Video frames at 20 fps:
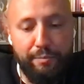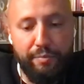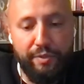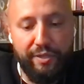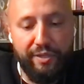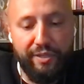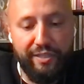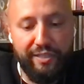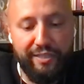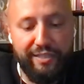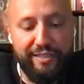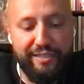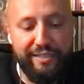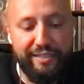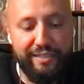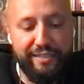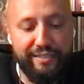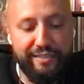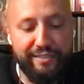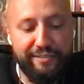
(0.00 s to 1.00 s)
But
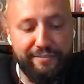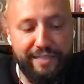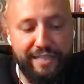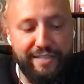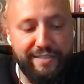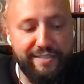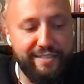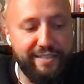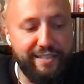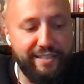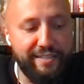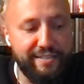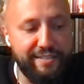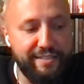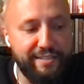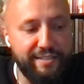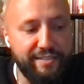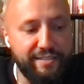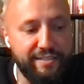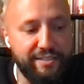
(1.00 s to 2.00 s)

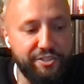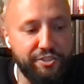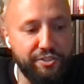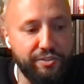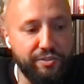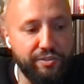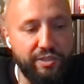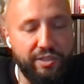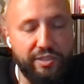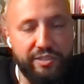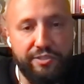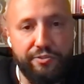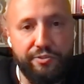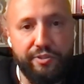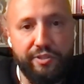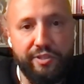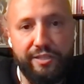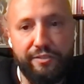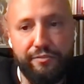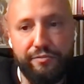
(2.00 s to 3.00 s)
it's such a good
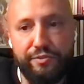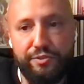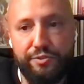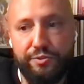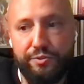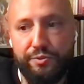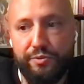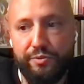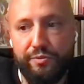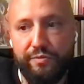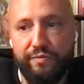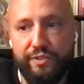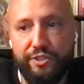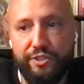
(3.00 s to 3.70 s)
alternative to